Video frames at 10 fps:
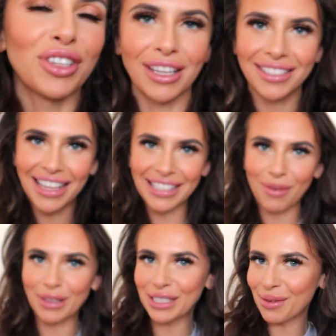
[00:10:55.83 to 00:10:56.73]
just going to set
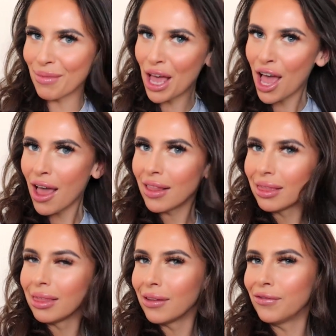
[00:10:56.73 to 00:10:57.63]
it with some
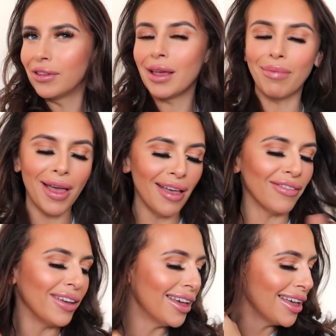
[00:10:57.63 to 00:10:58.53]
lovely bit
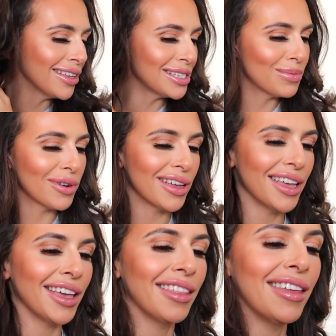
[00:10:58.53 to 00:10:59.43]
of
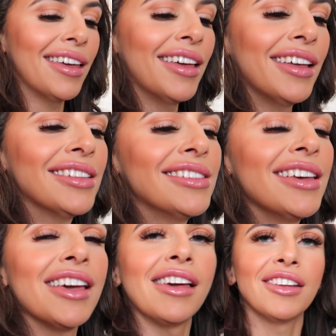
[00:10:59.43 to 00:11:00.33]
hairspray there,
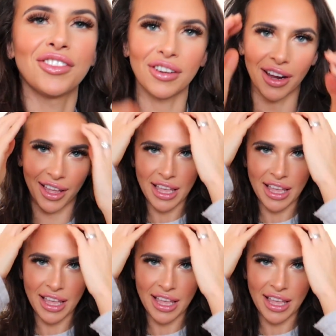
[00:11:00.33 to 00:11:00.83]
Deirdre.